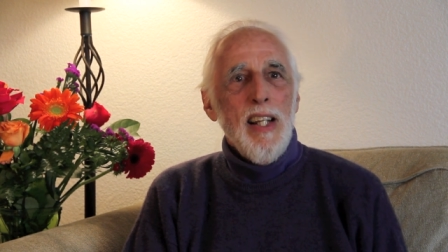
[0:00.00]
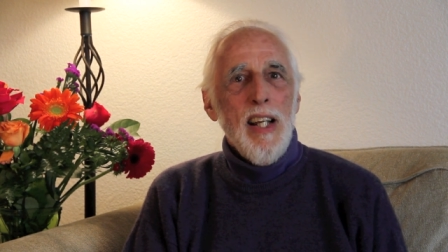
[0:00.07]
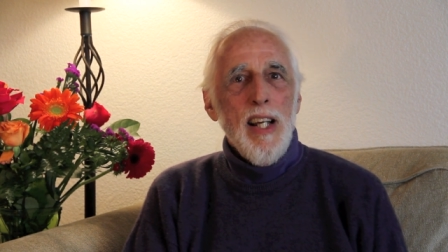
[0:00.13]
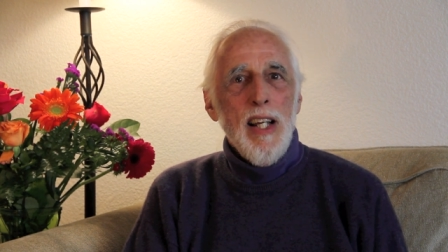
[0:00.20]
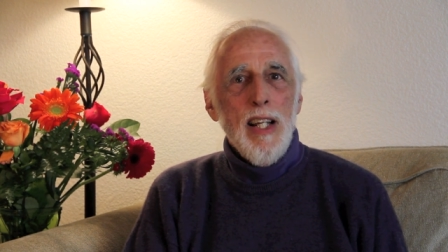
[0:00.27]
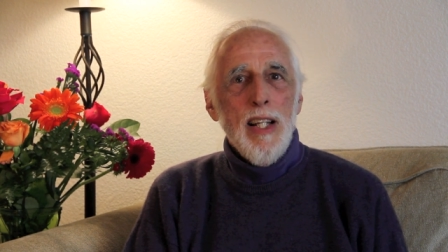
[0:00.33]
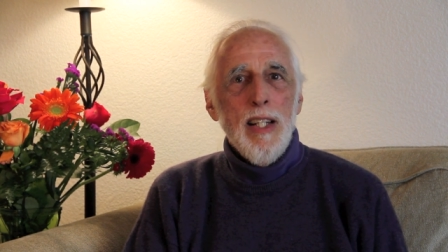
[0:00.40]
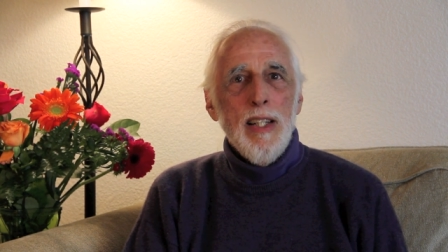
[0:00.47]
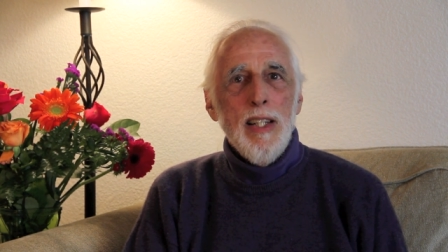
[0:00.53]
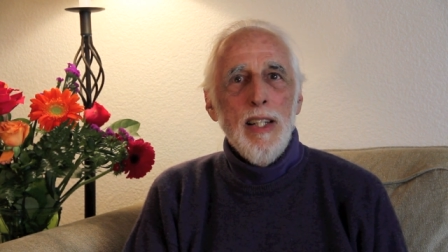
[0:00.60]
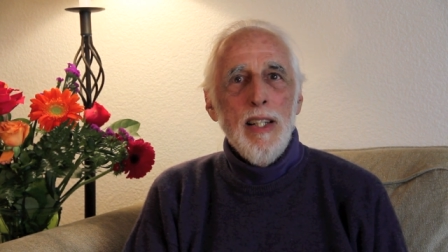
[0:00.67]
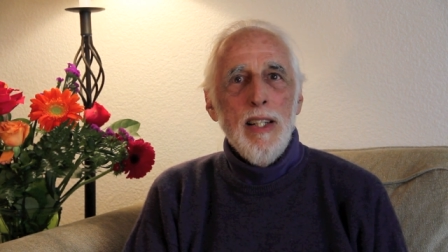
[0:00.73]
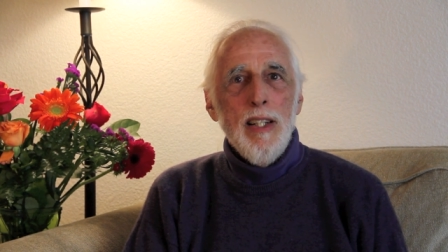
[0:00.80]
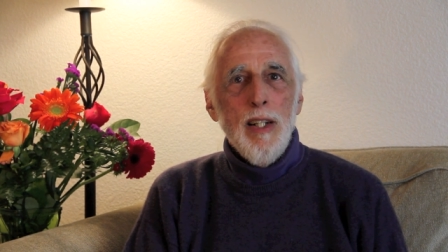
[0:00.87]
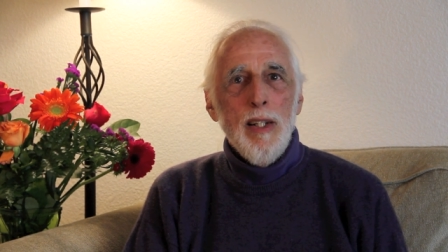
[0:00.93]

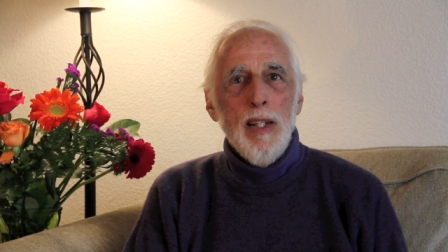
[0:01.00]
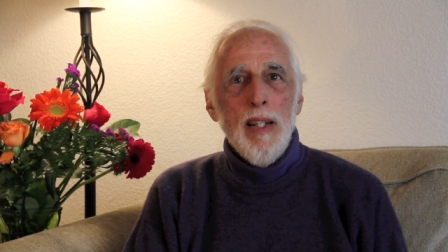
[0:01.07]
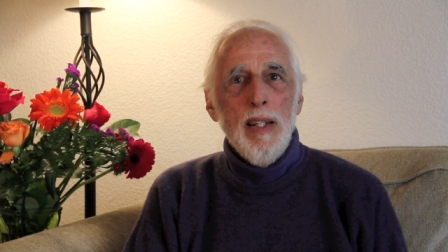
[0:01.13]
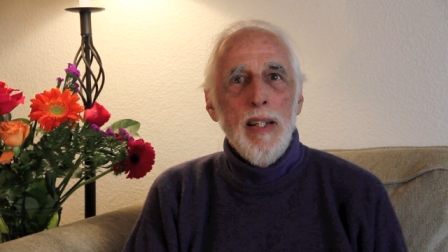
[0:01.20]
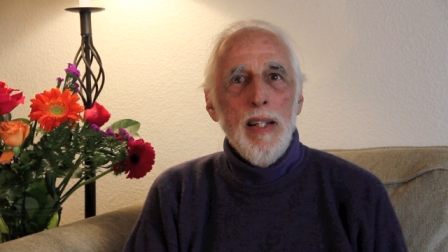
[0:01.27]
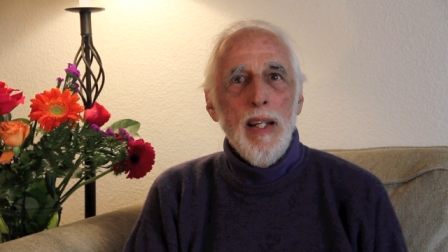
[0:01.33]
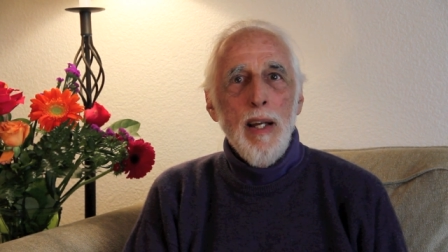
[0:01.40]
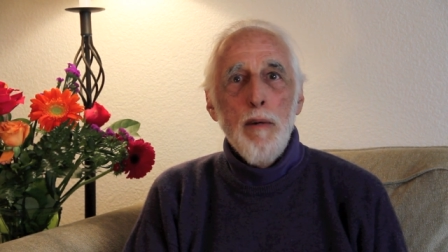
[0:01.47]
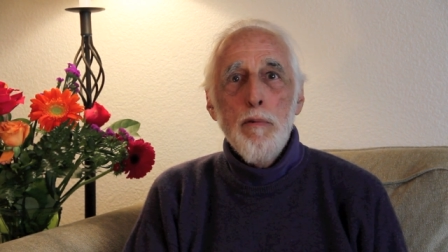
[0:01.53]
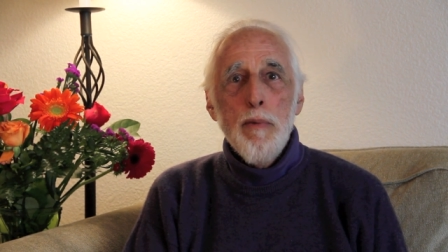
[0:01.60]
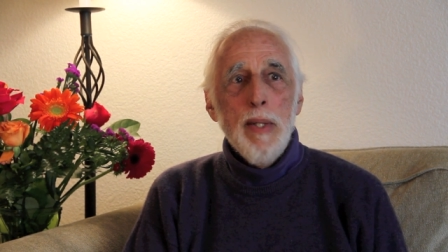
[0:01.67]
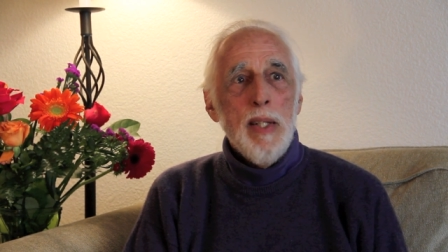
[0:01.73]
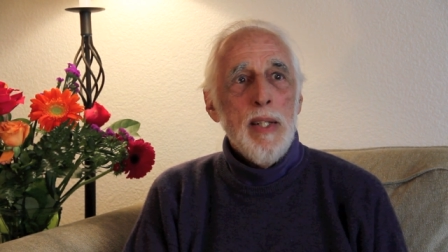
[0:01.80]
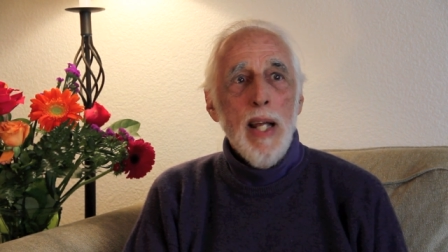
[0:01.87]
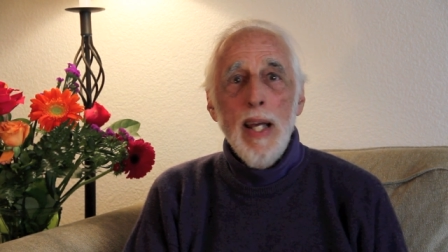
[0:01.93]
and
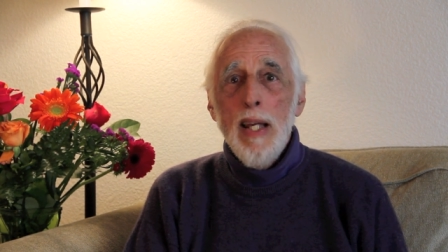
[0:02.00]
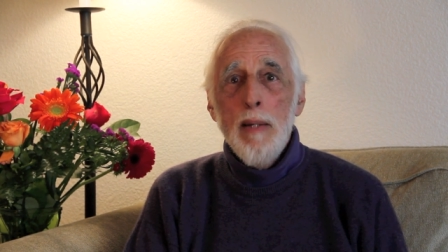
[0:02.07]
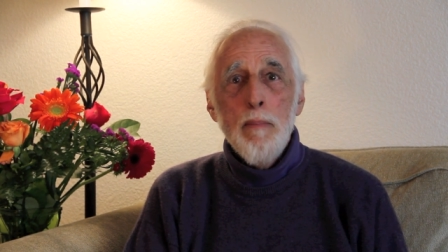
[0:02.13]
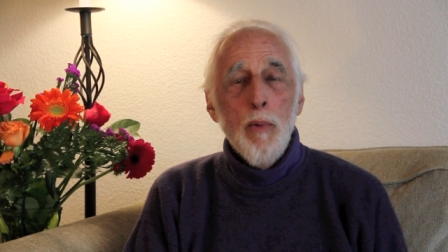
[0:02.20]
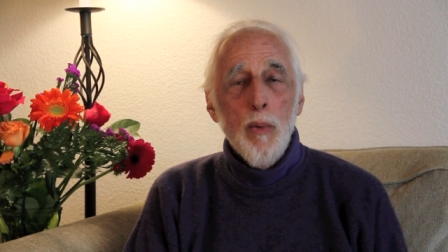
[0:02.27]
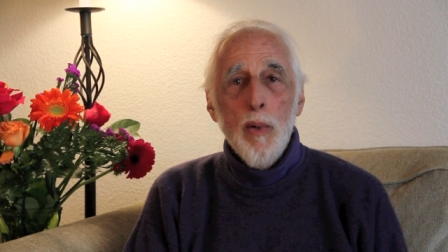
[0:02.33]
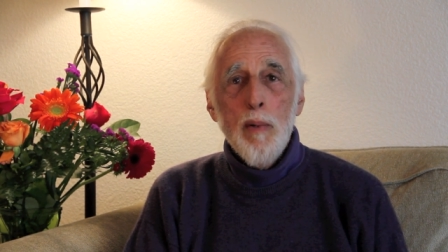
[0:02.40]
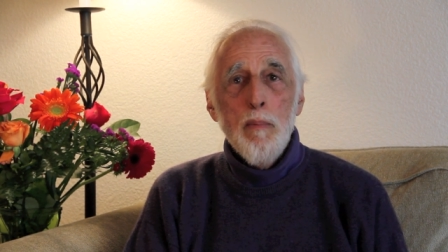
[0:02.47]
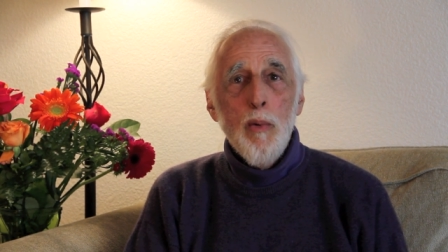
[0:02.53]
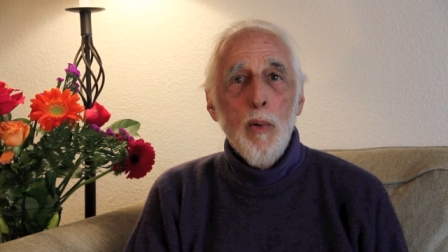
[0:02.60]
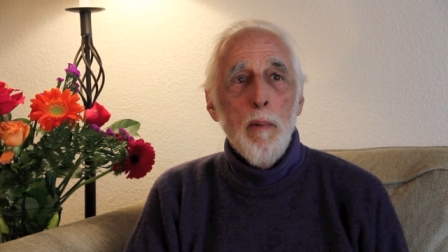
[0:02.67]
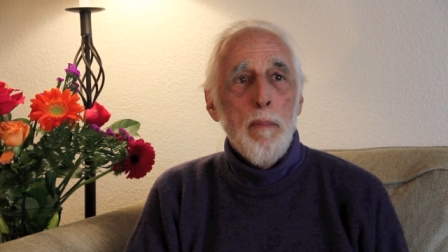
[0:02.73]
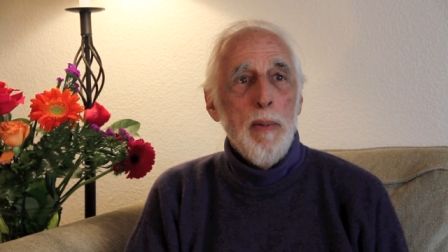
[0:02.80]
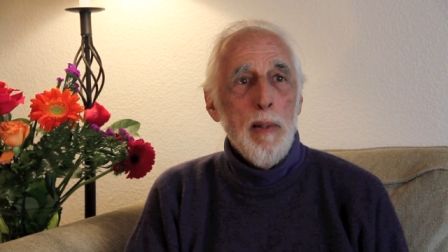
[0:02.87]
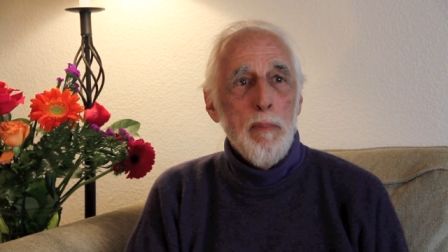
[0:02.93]
every day more and
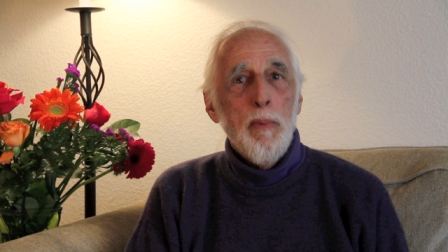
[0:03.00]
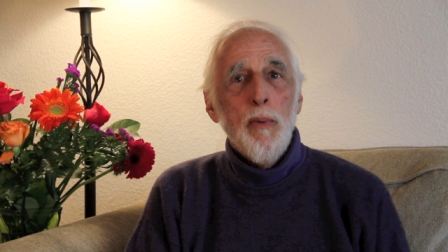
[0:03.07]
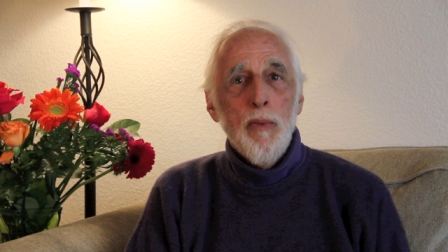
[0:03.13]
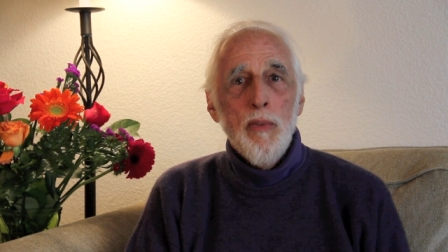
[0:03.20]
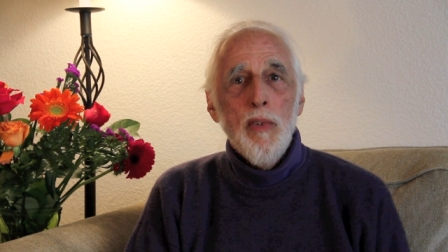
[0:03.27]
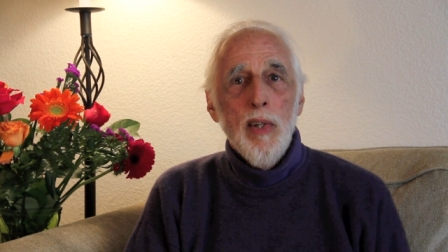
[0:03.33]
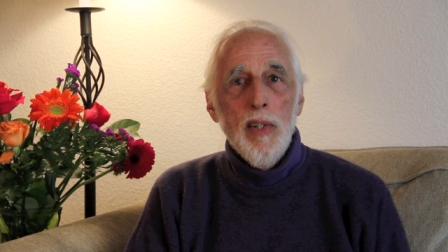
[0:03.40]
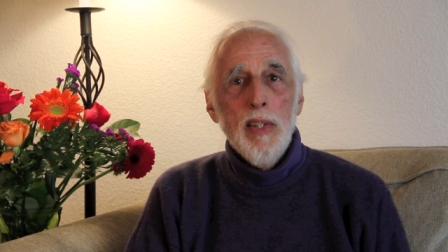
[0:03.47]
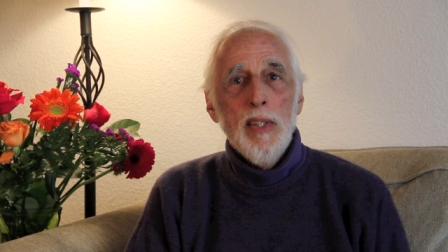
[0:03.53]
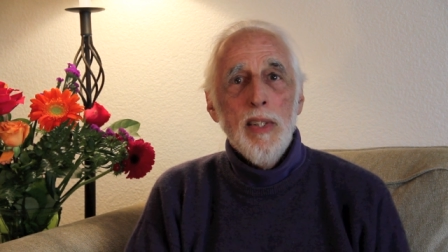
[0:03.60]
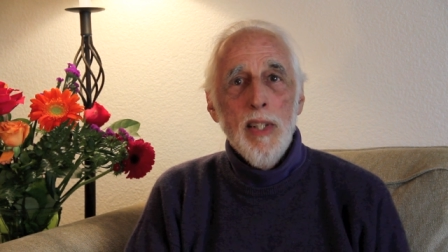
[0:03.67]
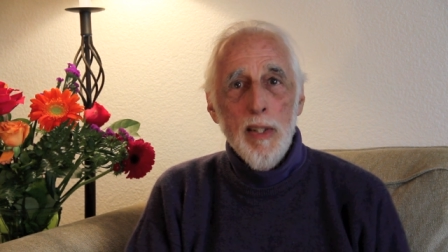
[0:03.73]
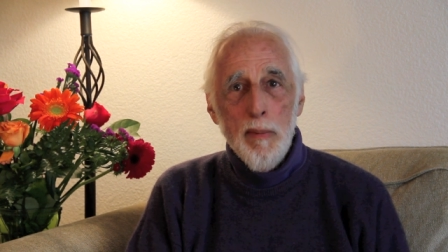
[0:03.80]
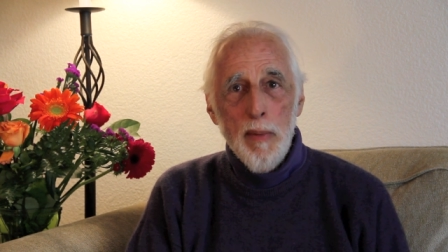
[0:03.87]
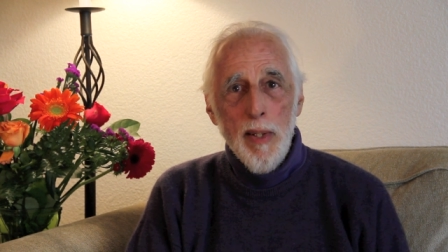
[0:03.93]
more people started
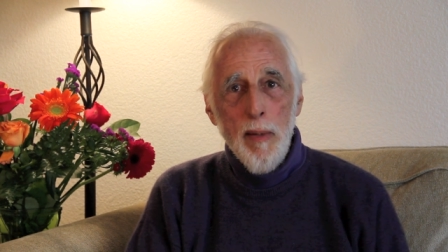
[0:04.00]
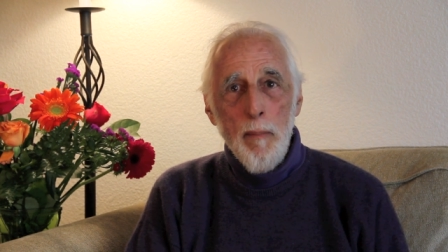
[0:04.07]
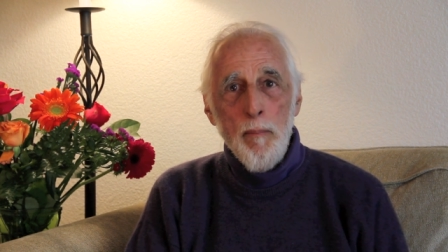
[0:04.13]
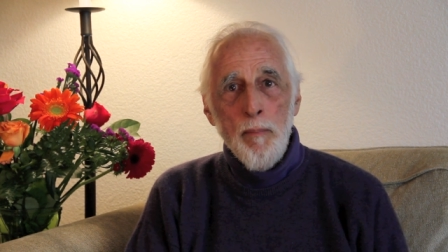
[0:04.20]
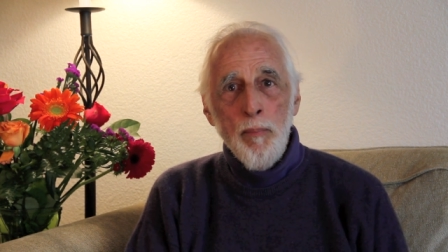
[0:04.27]
coming.